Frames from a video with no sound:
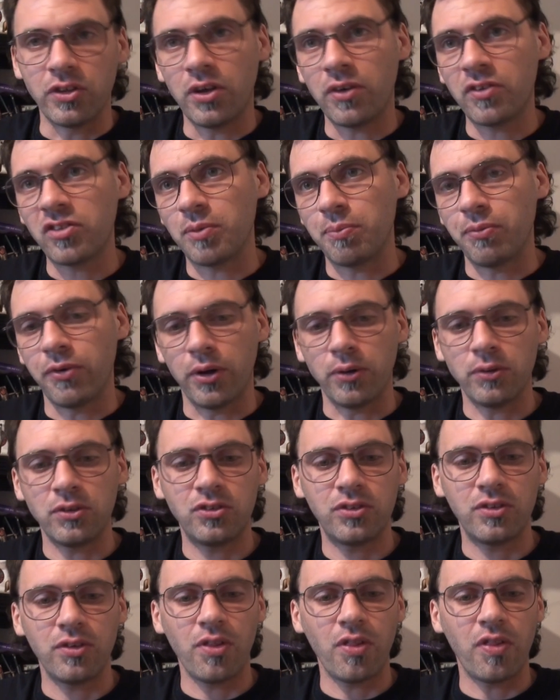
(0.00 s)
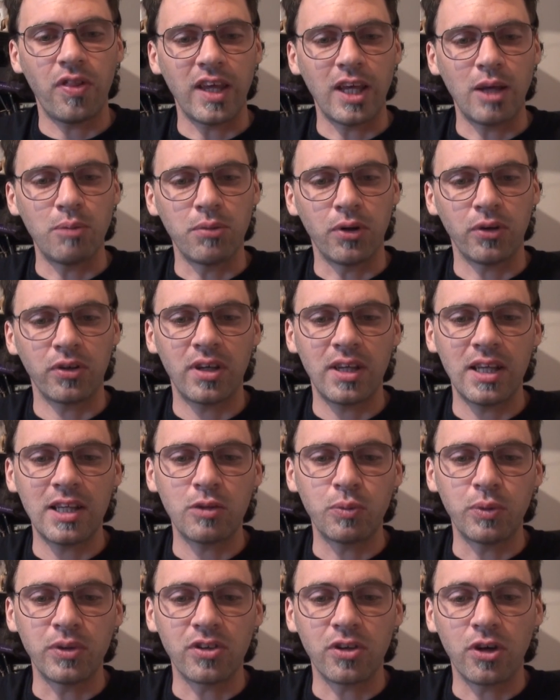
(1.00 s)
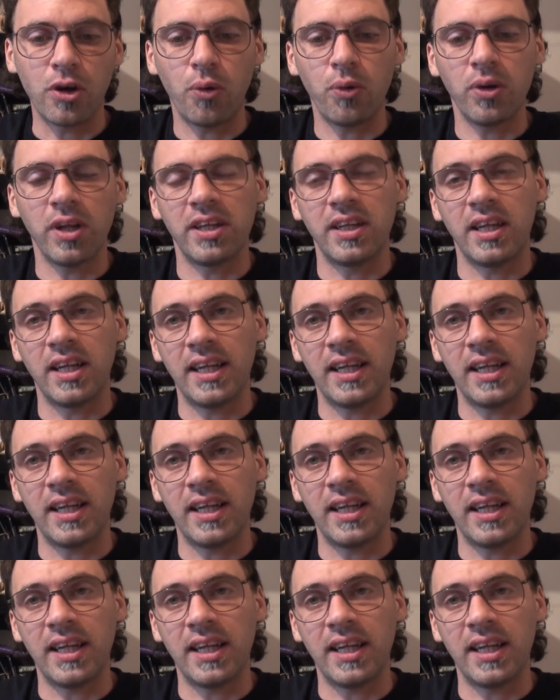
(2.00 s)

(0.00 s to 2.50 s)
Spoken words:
dogs approached, the monkeys would call an